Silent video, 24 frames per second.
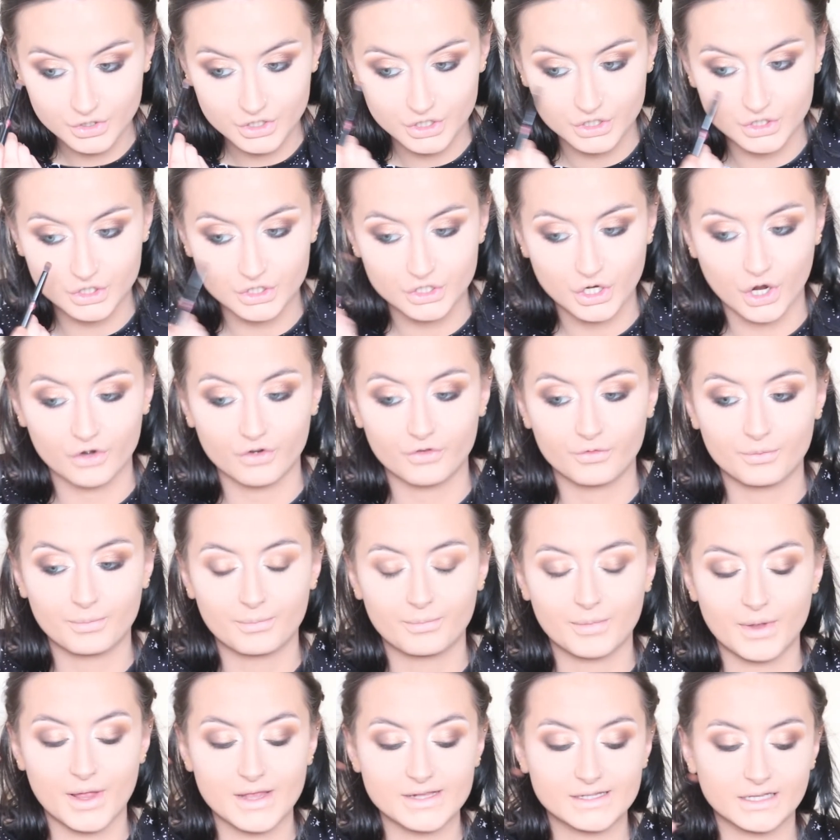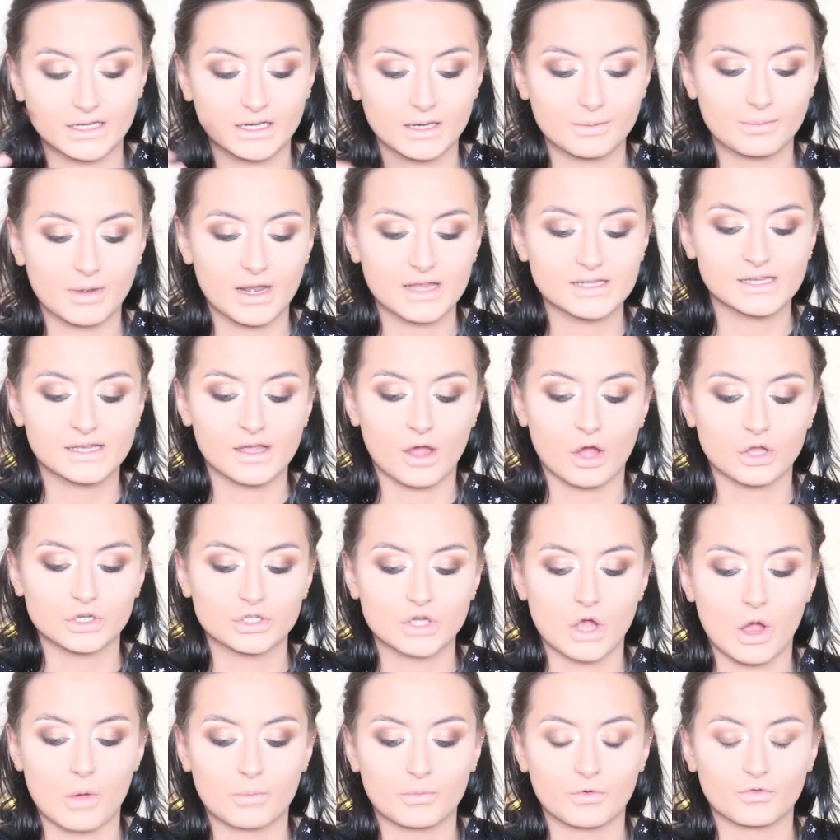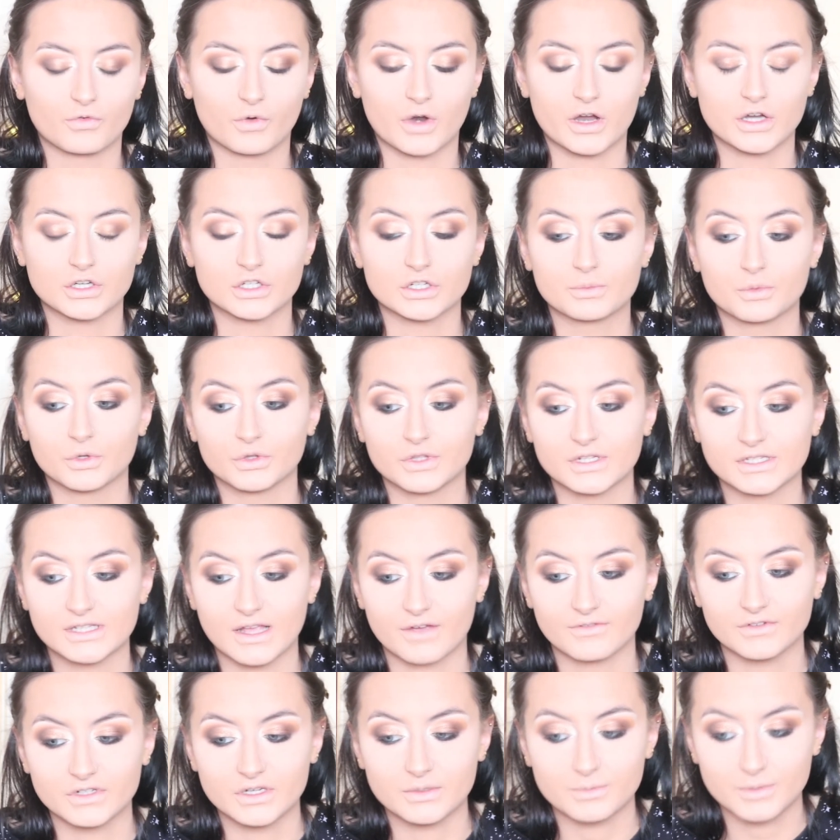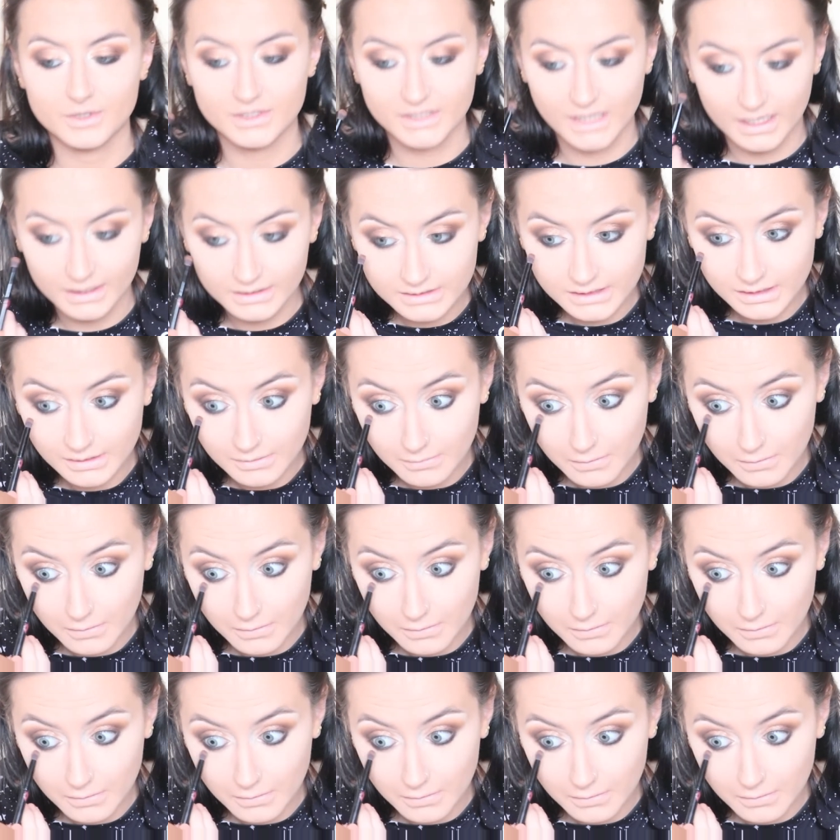and just kind of basically placing it on top of where I just put the 70%.